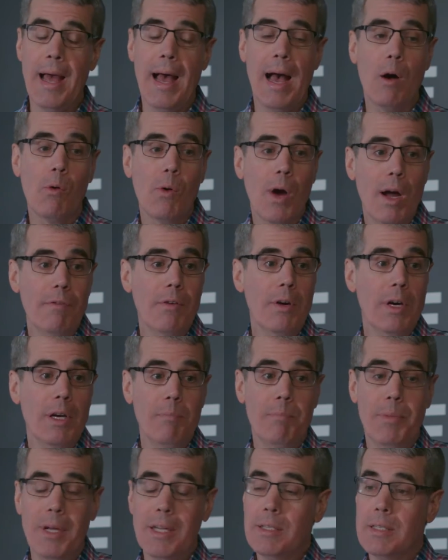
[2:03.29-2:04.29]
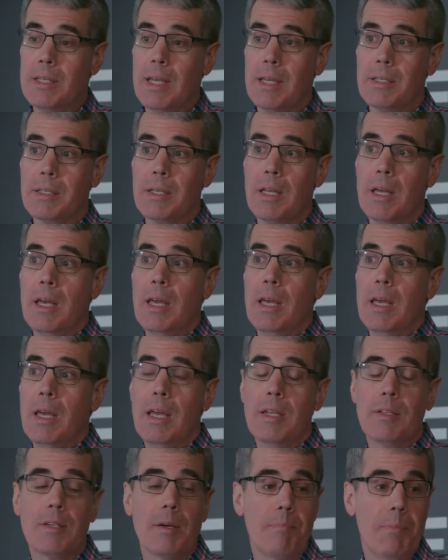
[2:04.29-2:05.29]
However, in business,
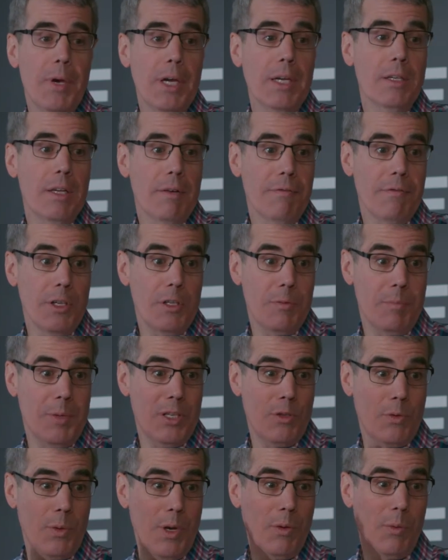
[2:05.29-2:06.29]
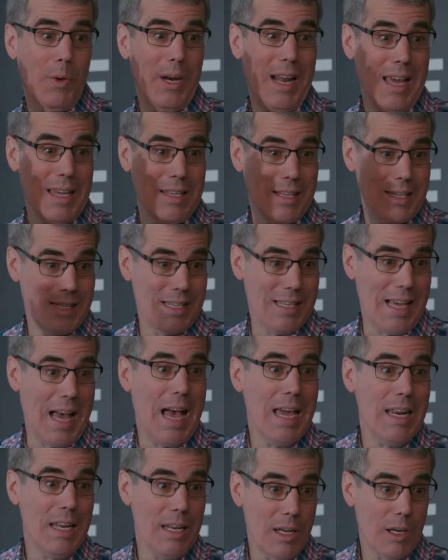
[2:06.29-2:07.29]
it's a big difference between when I
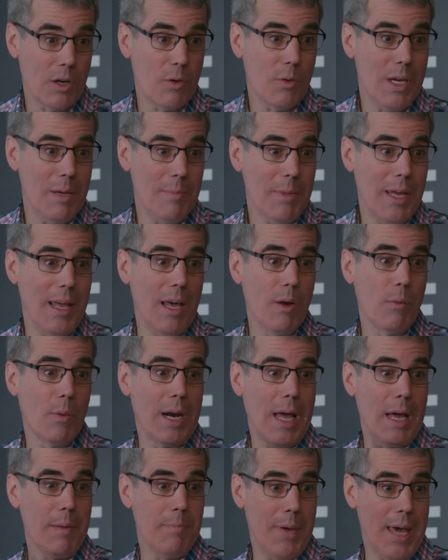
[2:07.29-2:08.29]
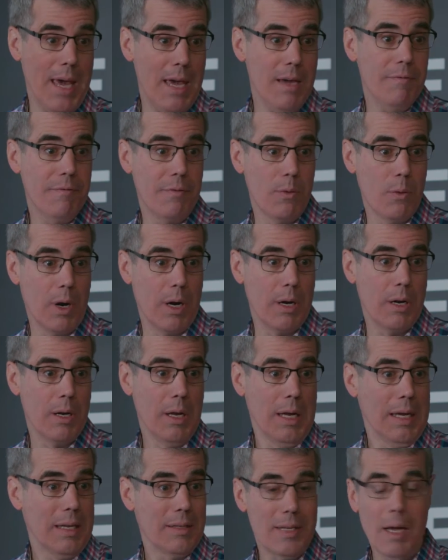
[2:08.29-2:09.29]
sign an agreement and when I pay for it.
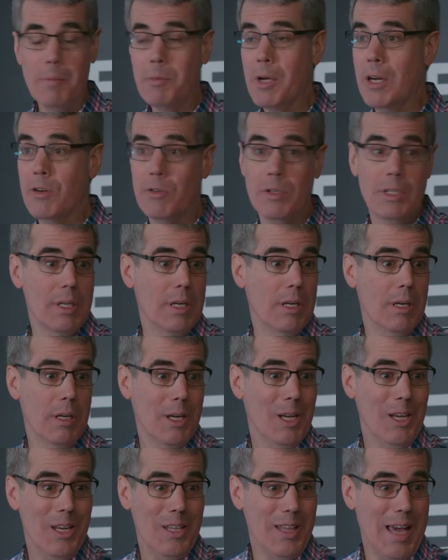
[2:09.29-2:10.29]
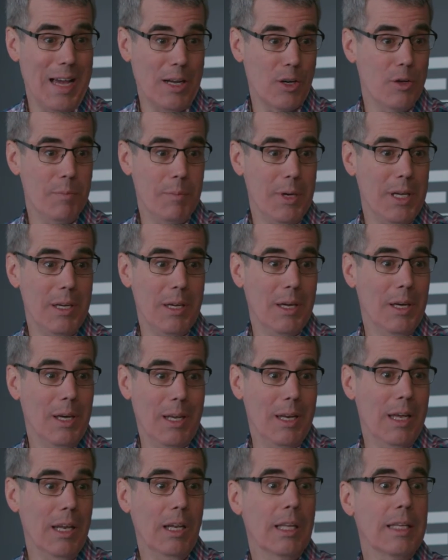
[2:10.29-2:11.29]
In some countries, that could be,
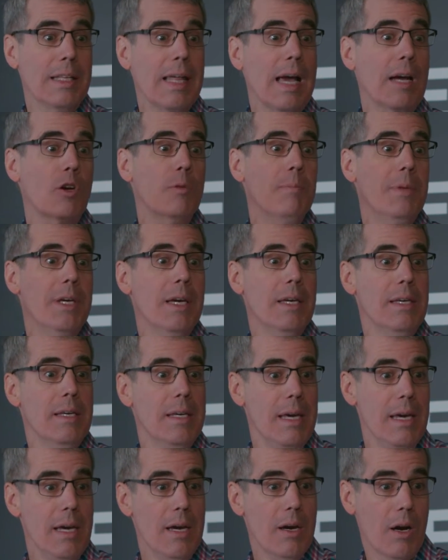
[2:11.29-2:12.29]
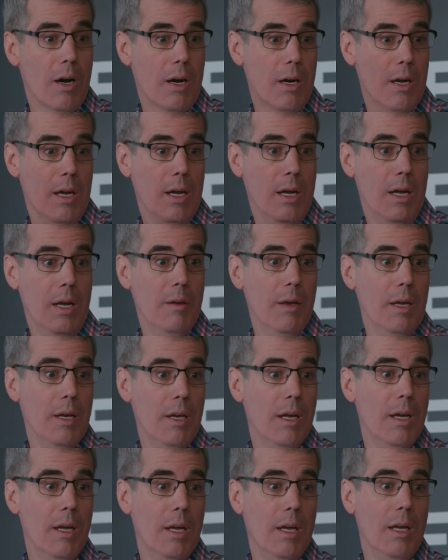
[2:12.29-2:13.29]
in Italy, that could be a year.
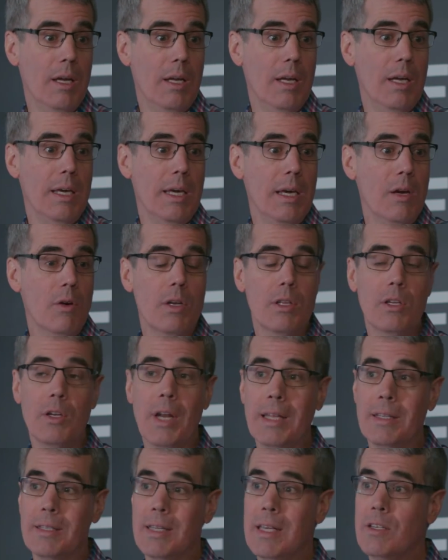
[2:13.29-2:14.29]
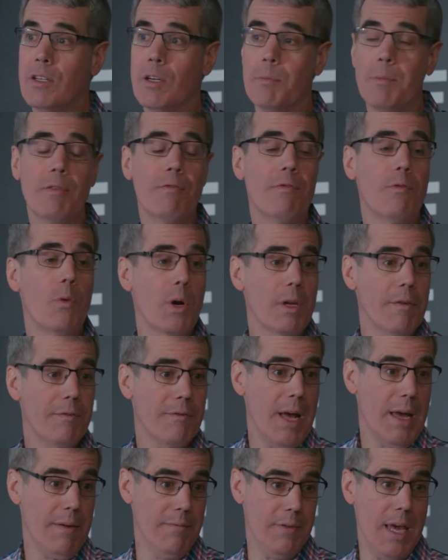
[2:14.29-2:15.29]
Here in the United States, it could be
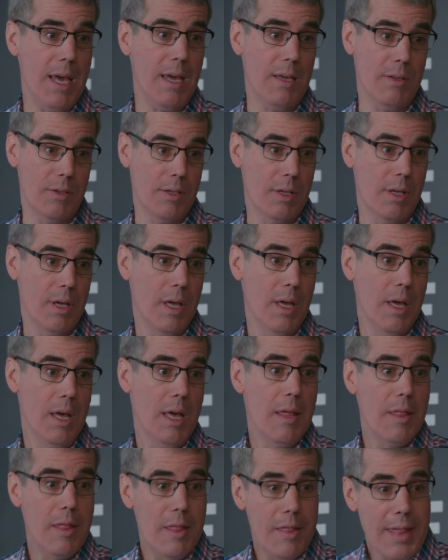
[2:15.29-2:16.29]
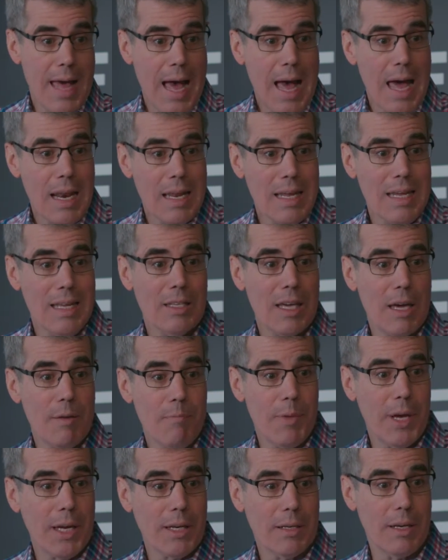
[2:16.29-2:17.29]
45 days. That is a
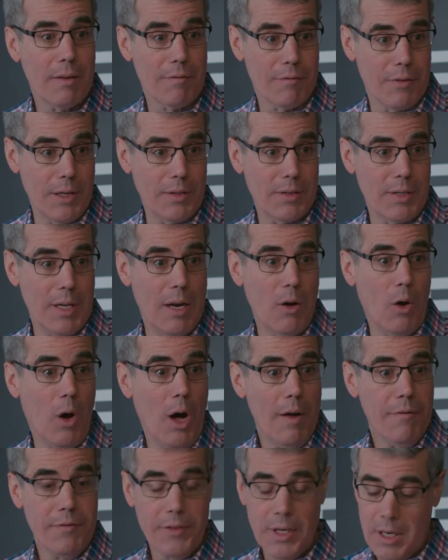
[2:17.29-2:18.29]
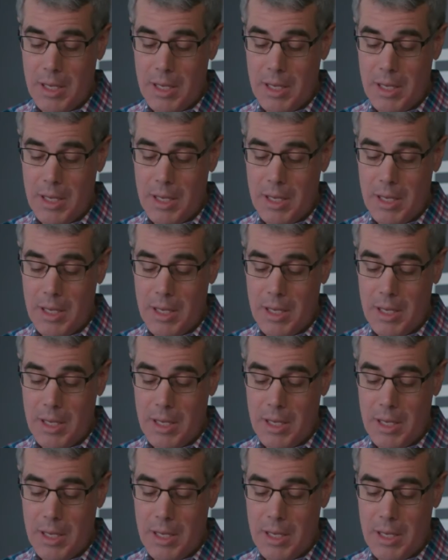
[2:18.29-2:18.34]
big difference. And often,